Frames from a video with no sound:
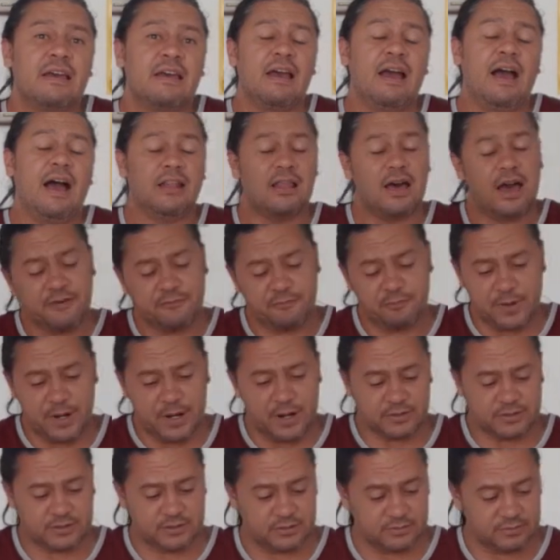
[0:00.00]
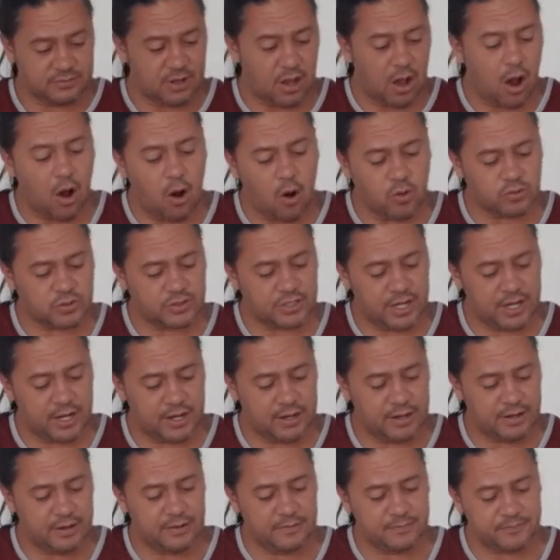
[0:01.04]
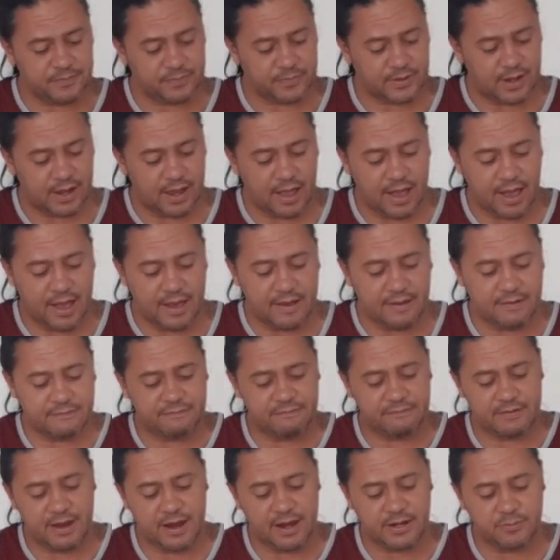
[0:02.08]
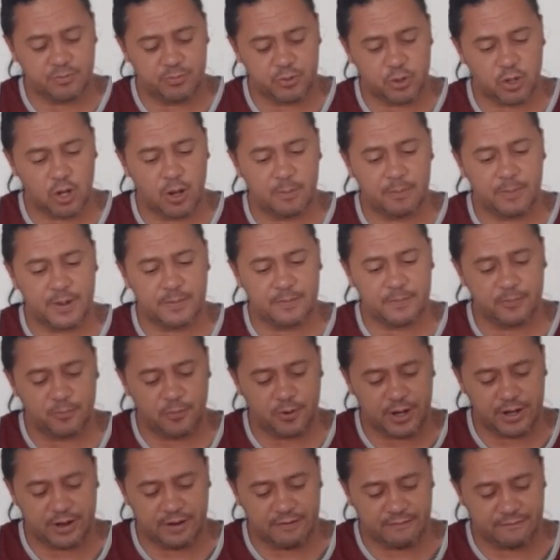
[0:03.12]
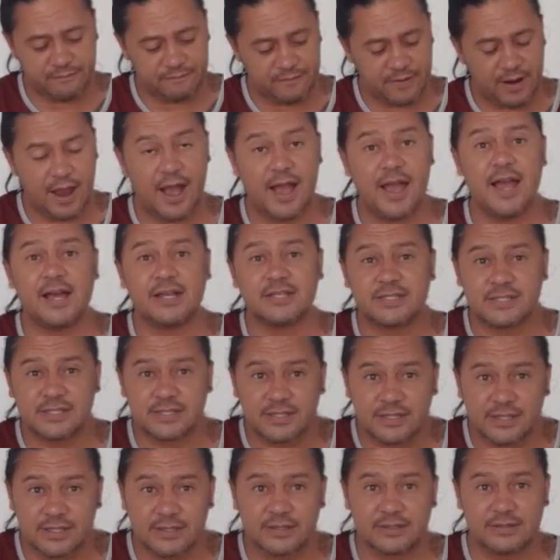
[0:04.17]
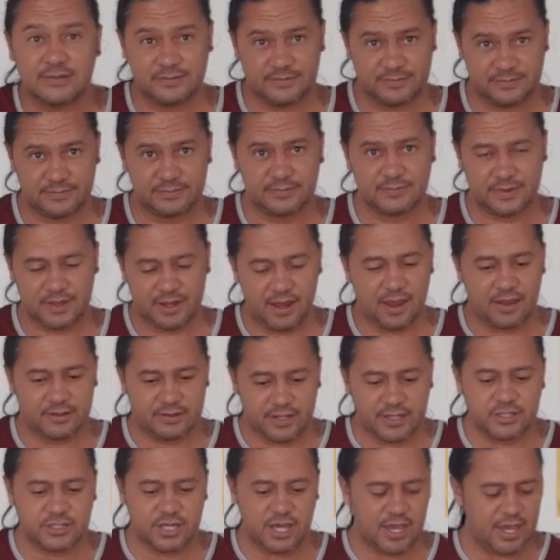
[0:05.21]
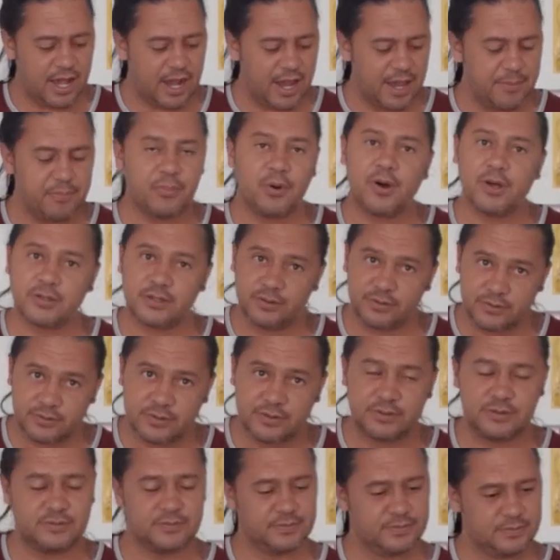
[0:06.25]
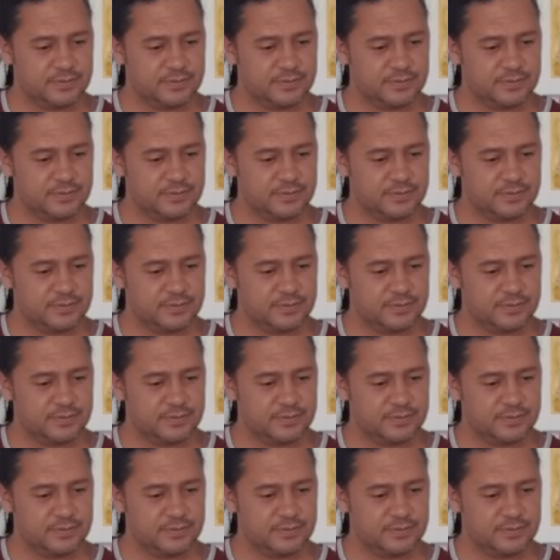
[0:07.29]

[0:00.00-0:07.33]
A lot of person all day have any problem with ESC in DJI models.